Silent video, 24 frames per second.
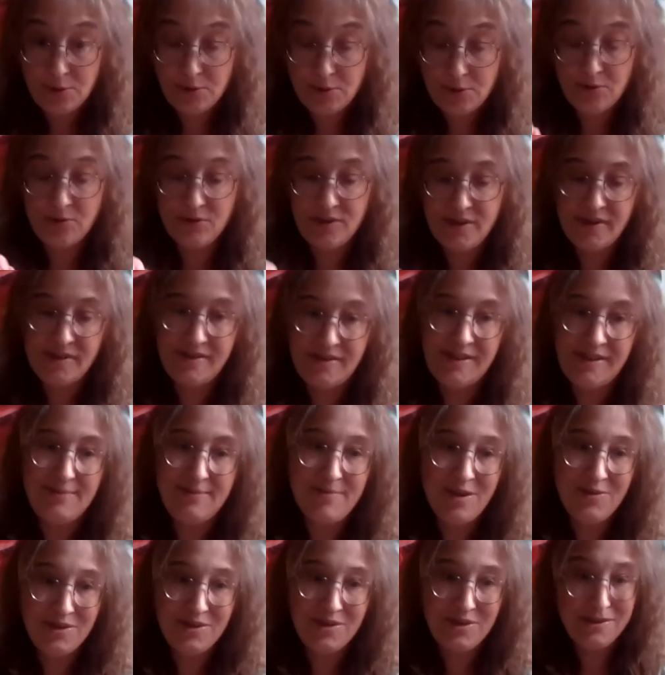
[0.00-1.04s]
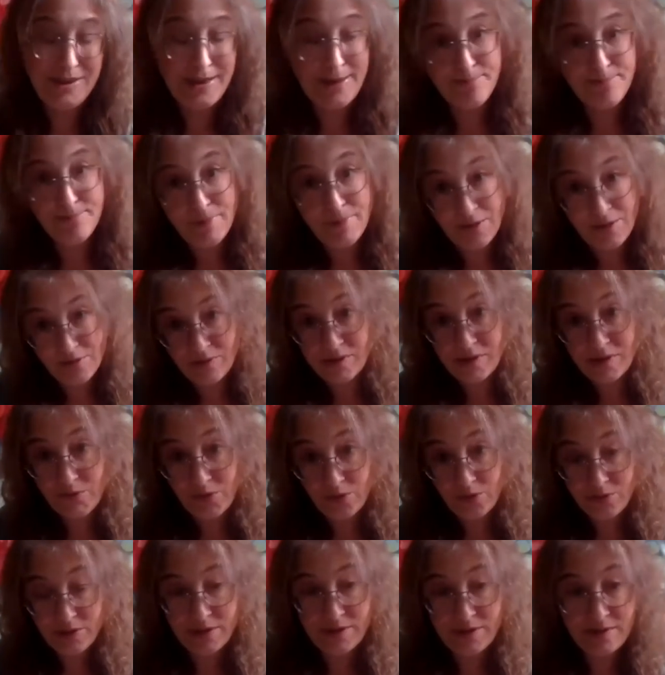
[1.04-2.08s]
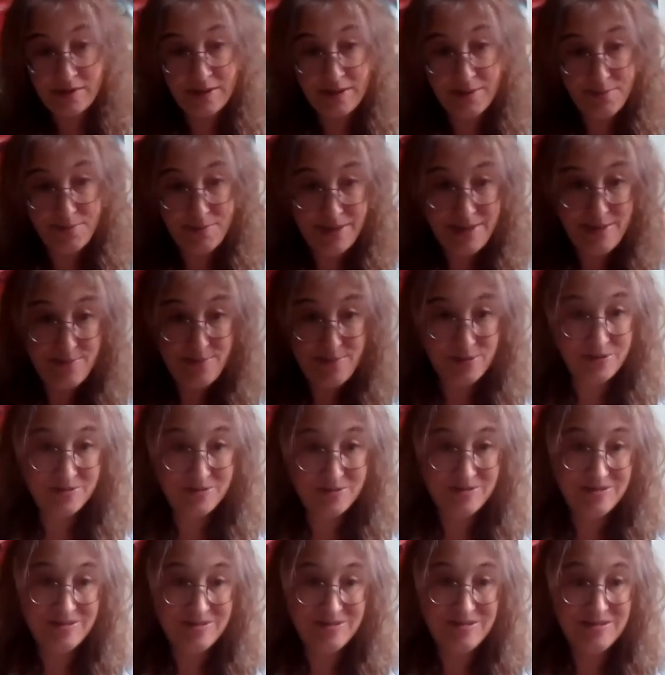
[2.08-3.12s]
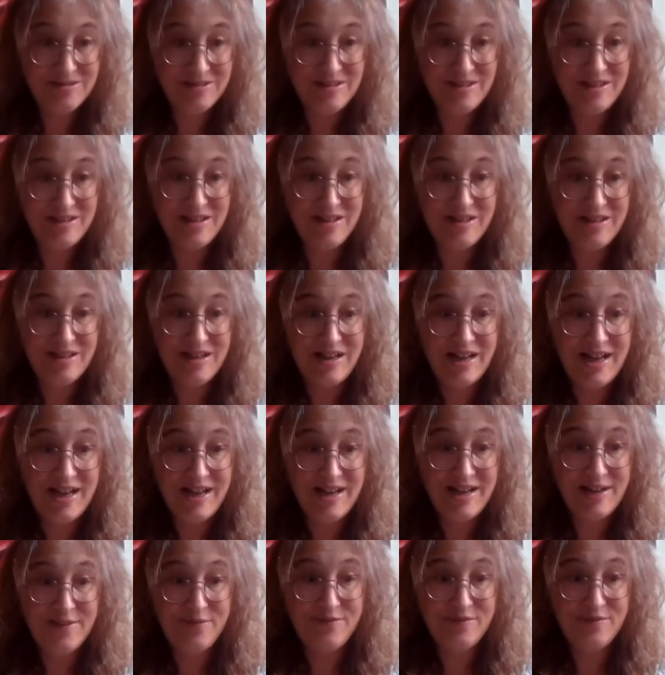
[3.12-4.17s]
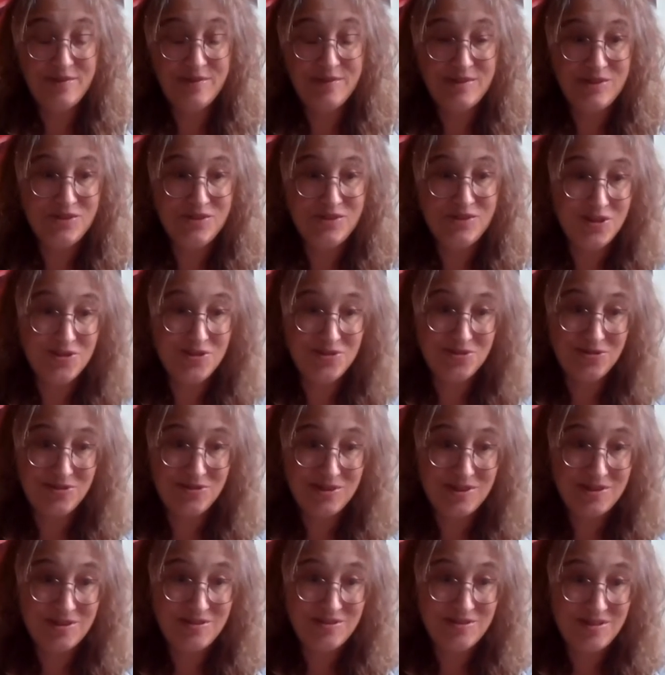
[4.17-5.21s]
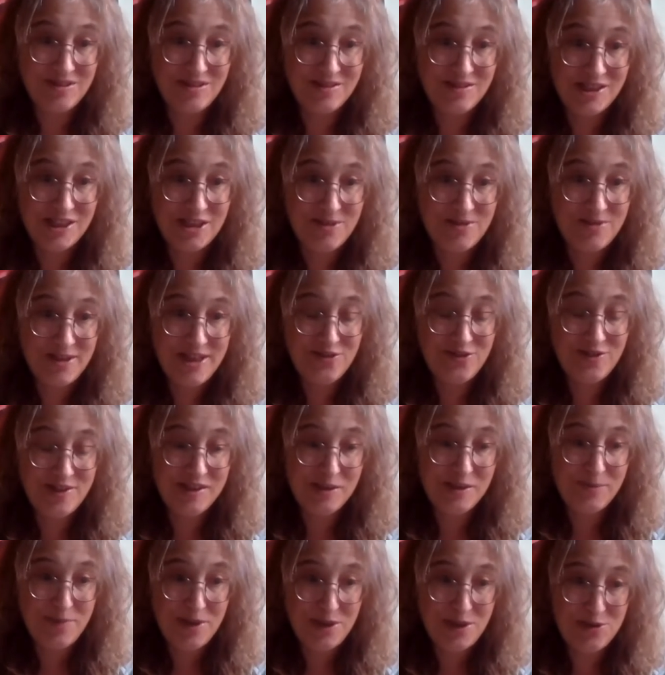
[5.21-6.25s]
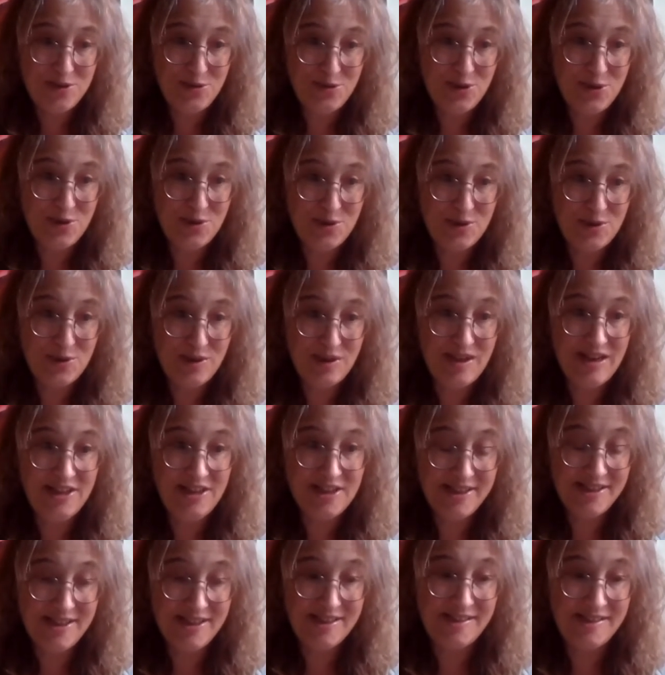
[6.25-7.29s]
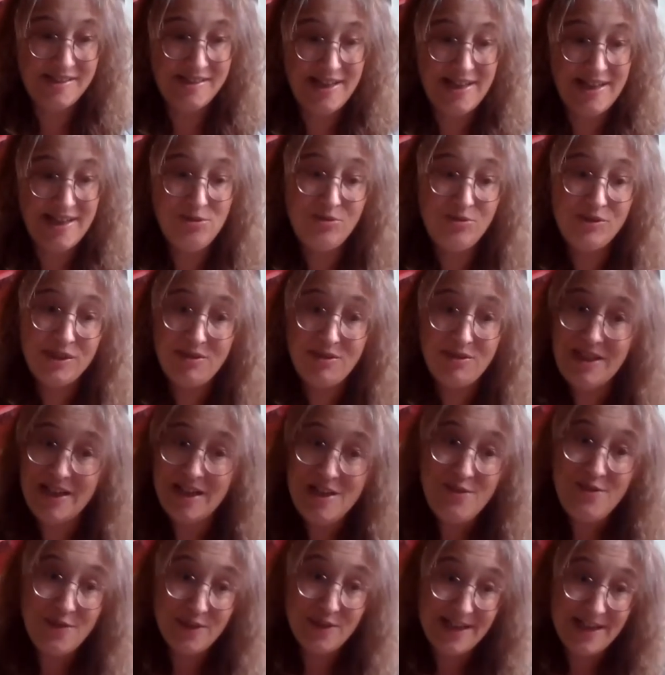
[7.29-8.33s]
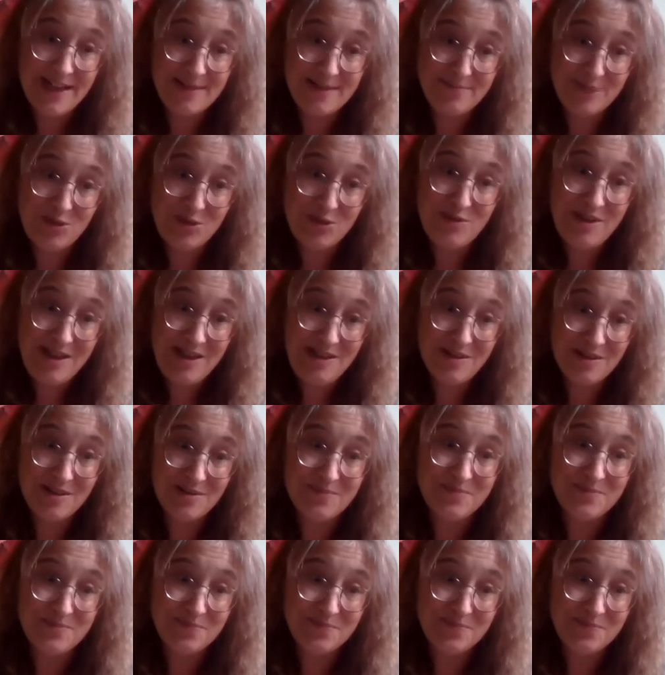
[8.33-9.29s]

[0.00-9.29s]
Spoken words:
autistic mothers and mothers of autistic people have struggled. And so I address both in that essay, and also the overlap between them.